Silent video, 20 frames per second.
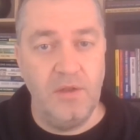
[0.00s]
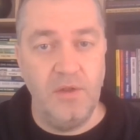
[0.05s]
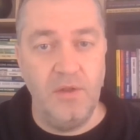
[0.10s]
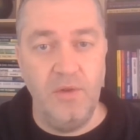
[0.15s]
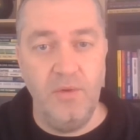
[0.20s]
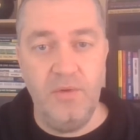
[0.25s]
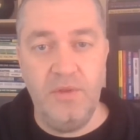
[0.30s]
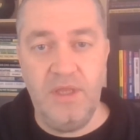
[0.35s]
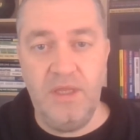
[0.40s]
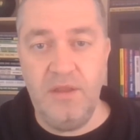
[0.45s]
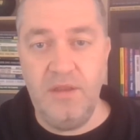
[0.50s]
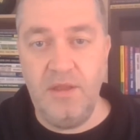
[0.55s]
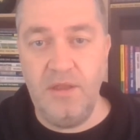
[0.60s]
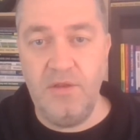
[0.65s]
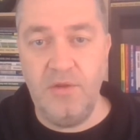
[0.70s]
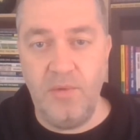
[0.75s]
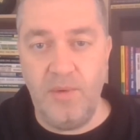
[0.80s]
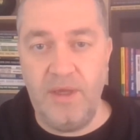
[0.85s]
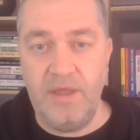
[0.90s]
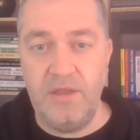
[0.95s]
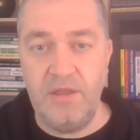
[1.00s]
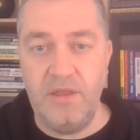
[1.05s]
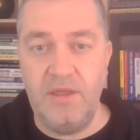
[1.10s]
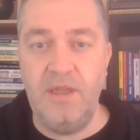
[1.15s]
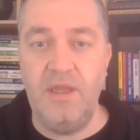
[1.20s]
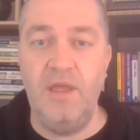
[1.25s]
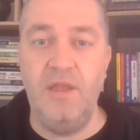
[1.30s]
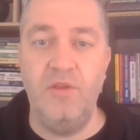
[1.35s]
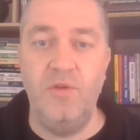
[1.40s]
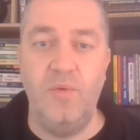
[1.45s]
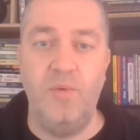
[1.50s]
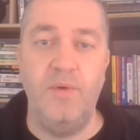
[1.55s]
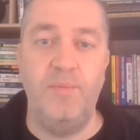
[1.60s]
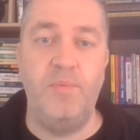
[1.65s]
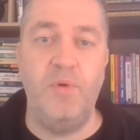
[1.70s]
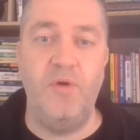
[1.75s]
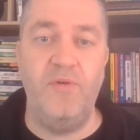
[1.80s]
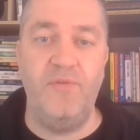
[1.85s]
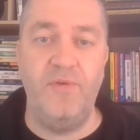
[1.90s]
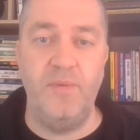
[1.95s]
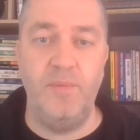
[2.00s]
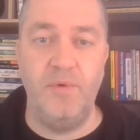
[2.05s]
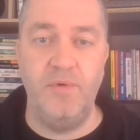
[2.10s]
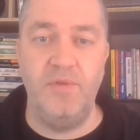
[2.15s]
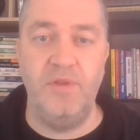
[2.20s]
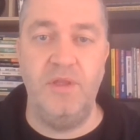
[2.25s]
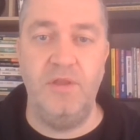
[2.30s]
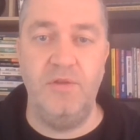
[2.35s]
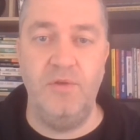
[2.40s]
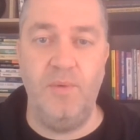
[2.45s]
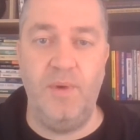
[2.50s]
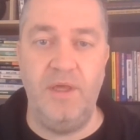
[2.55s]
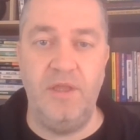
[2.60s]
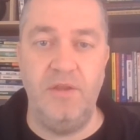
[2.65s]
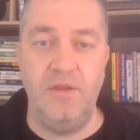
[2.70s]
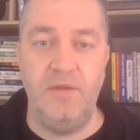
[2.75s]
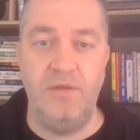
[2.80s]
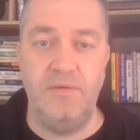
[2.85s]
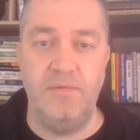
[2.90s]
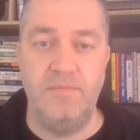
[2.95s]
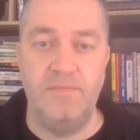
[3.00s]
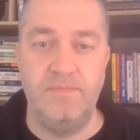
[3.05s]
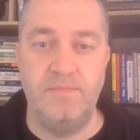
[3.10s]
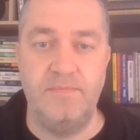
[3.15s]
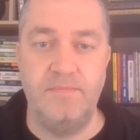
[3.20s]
losing situation into a profitable situation.